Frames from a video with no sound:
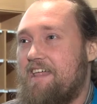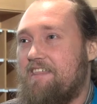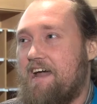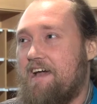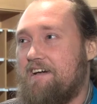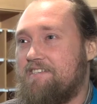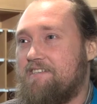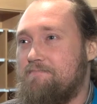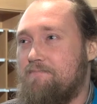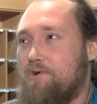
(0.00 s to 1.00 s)
that has
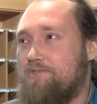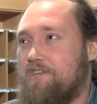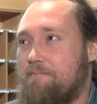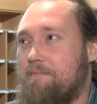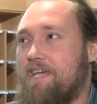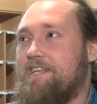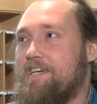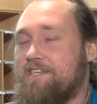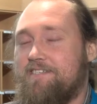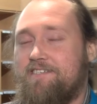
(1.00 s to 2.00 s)
the most
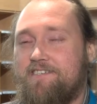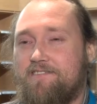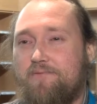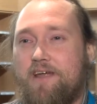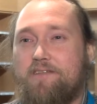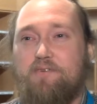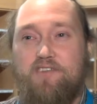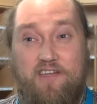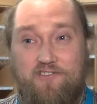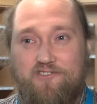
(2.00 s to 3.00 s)
immediate great
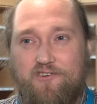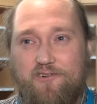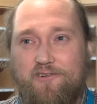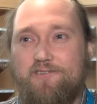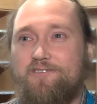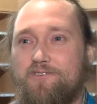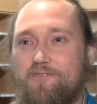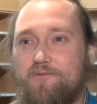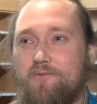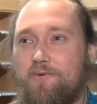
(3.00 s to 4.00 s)
potential
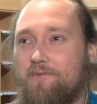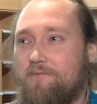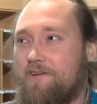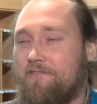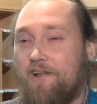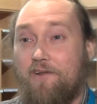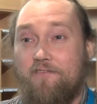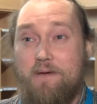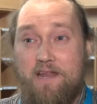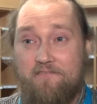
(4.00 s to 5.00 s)
to give a lot
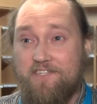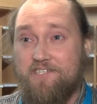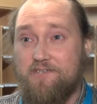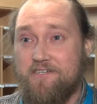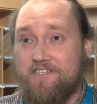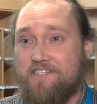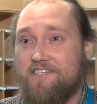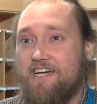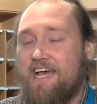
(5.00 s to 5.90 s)
of benefits to us.